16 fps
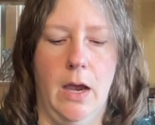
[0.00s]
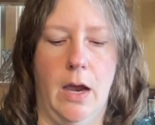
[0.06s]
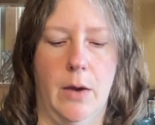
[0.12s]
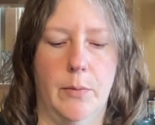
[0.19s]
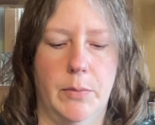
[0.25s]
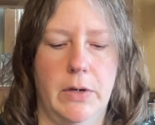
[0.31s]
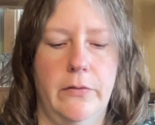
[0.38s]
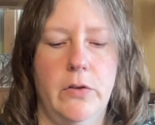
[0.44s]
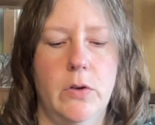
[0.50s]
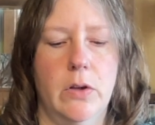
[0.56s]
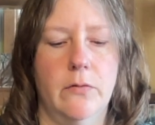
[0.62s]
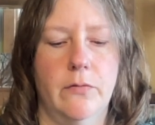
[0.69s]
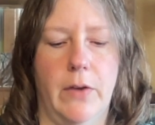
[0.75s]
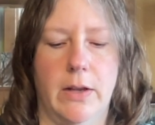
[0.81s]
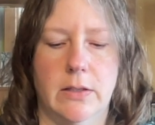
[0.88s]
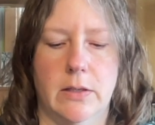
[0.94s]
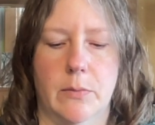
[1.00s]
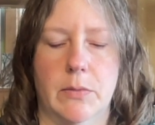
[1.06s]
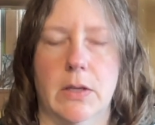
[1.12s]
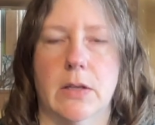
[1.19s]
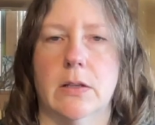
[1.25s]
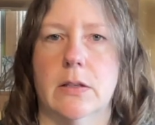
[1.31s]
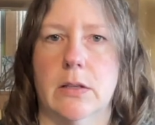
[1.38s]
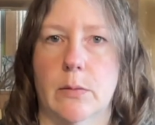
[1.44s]
Um, but if you can find
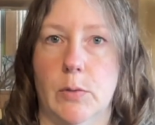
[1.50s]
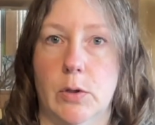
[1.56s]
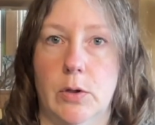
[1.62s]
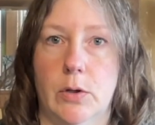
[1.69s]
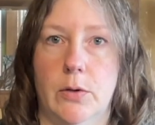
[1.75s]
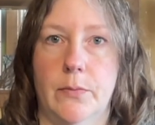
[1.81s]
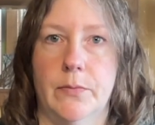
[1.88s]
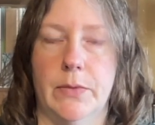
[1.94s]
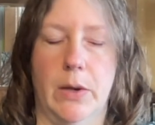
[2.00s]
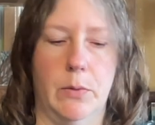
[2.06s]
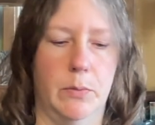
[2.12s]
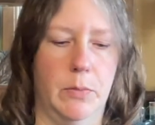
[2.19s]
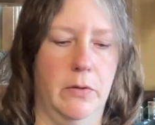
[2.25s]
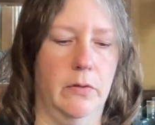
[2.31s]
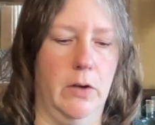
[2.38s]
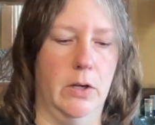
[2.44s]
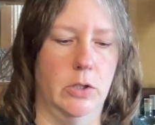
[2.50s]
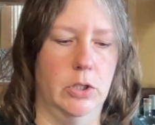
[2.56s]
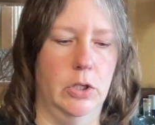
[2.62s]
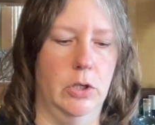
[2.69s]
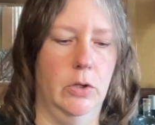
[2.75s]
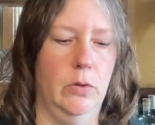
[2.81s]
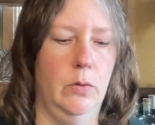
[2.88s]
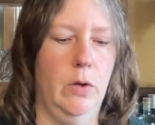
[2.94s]
something similar, that would be fine
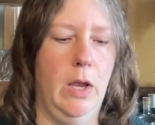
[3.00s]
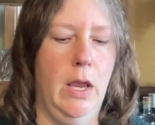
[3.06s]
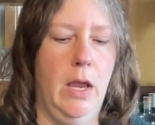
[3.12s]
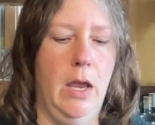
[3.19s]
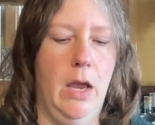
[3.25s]
too.